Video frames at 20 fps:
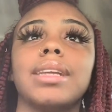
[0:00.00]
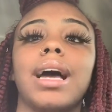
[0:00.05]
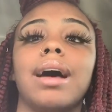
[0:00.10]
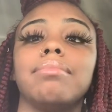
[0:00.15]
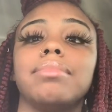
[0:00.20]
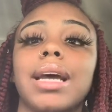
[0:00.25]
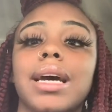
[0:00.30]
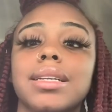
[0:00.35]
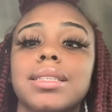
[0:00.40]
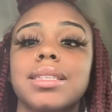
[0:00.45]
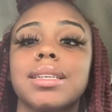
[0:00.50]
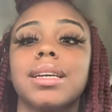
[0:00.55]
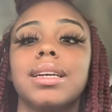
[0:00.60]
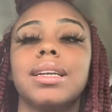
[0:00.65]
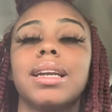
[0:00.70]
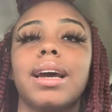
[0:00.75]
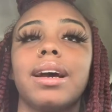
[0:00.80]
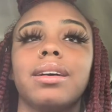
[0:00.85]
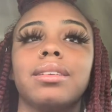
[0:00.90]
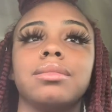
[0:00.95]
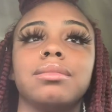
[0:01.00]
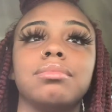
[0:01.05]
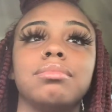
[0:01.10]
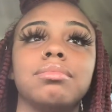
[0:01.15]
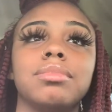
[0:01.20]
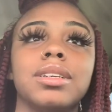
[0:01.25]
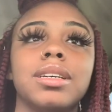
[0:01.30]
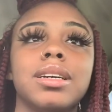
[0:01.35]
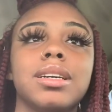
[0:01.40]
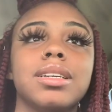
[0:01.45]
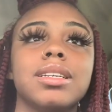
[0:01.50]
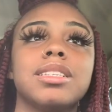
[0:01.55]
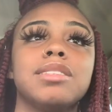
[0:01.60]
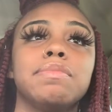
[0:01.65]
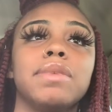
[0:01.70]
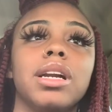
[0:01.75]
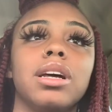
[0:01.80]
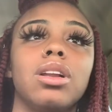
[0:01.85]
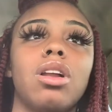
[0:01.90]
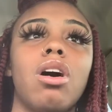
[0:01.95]
I'm 19 now.
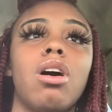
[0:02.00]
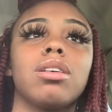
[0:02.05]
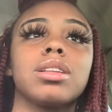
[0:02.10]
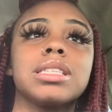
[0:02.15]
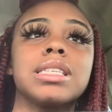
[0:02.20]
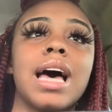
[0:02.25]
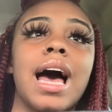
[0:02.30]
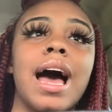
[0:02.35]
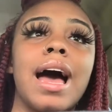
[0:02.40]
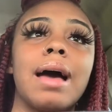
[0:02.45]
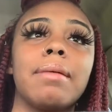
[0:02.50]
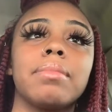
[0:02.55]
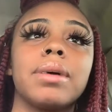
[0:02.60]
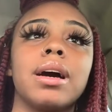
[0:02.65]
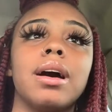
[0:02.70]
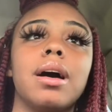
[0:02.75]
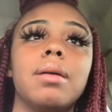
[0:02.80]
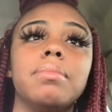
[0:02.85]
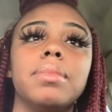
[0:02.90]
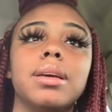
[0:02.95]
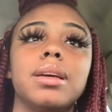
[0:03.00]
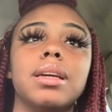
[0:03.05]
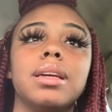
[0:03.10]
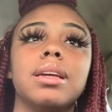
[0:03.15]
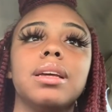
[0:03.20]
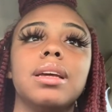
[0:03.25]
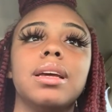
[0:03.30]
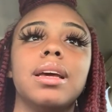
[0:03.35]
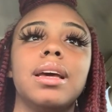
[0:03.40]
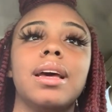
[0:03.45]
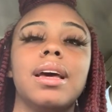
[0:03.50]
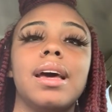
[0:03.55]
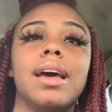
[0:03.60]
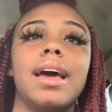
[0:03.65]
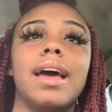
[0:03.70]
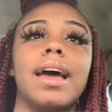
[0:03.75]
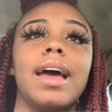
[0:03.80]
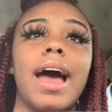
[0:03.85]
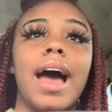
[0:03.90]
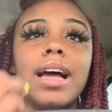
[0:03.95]
It's been a long time coming.
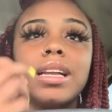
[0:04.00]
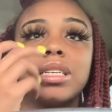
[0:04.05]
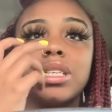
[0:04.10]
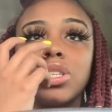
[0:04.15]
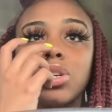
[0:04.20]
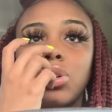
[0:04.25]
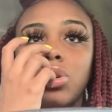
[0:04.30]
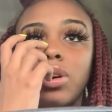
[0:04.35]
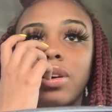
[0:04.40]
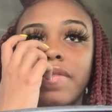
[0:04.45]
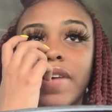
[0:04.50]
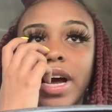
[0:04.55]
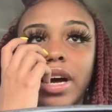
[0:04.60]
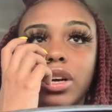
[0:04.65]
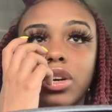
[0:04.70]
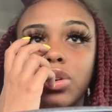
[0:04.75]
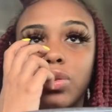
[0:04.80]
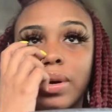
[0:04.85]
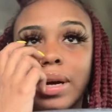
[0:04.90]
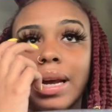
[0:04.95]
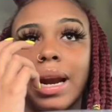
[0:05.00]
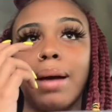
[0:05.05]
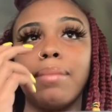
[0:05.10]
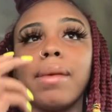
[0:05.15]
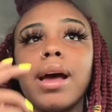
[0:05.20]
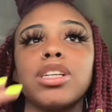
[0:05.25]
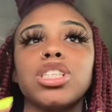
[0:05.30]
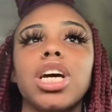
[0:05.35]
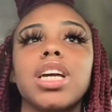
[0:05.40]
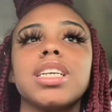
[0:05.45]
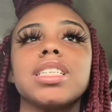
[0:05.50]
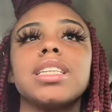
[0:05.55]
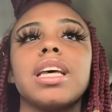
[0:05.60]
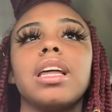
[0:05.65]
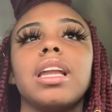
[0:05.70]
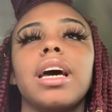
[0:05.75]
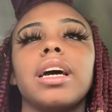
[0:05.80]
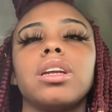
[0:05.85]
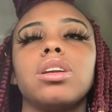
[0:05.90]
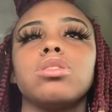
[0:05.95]
And I just don't know if I can do it. And I'm not trying to
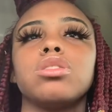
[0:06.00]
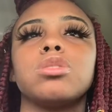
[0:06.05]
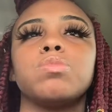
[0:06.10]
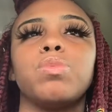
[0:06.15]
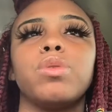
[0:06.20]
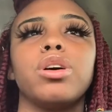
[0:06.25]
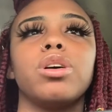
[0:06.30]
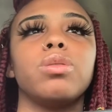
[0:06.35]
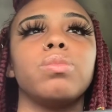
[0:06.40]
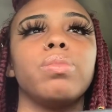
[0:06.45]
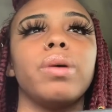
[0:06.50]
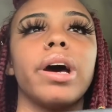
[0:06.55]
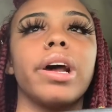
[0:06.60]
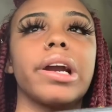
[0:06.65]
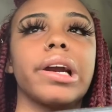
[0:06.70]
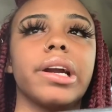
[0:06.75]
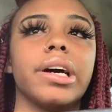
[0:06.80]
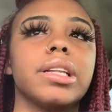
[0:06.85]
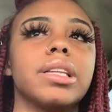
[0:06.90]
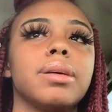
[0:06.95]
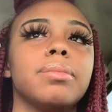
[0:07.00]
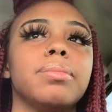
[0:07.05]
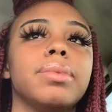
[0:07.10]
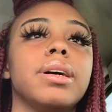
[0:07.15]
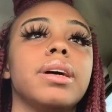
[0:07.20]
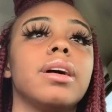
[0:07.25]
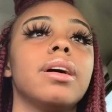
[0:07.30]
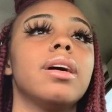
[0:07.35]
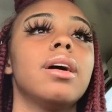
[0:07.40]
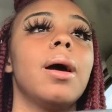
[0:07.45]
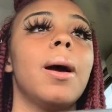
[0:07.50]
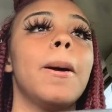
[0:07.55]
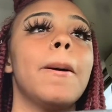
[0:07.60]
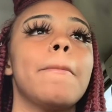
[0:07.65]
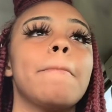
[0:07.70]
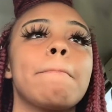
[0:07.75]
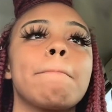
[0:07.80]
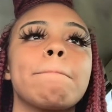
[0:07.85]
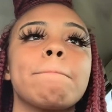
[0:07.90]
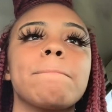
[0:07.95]
sound like no spoiled brat or nothing,
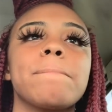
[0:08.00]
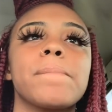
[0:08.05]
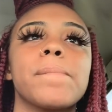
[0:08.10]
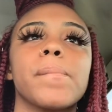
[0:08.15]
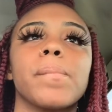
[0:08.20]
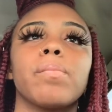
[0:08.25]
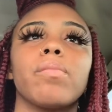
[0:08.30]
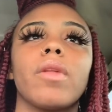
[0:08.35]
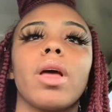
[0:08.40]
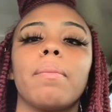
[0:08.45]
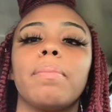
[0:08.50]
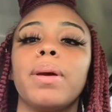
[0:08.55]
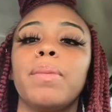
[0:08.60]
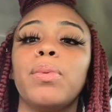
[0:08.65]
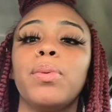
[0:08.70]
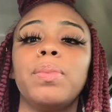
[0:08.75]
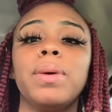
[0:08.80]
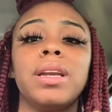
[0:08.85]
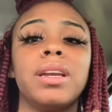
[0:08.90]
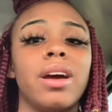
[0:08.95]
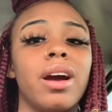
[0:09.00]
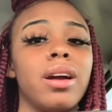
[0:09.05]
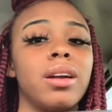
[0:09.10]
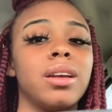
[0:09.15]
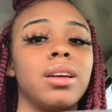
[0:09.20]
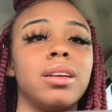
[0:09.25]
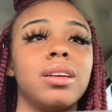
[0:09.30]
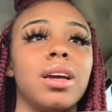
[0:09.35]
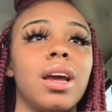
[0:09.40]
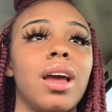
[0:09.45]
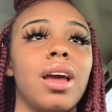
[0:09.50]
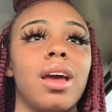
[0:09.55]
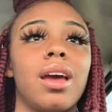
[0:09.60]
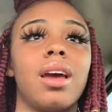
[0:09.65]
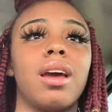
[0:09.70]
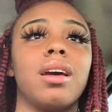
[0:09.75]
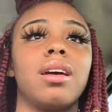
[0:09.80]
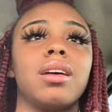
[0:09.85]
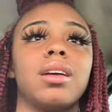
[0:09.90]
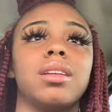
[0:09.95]
but people be dirty
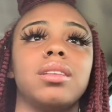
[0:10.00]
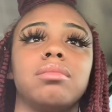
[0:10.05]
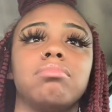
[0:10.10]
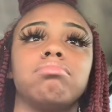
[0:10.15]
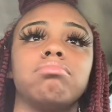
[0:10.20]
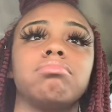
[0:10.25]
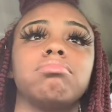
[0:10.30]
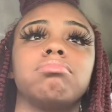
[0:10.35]
and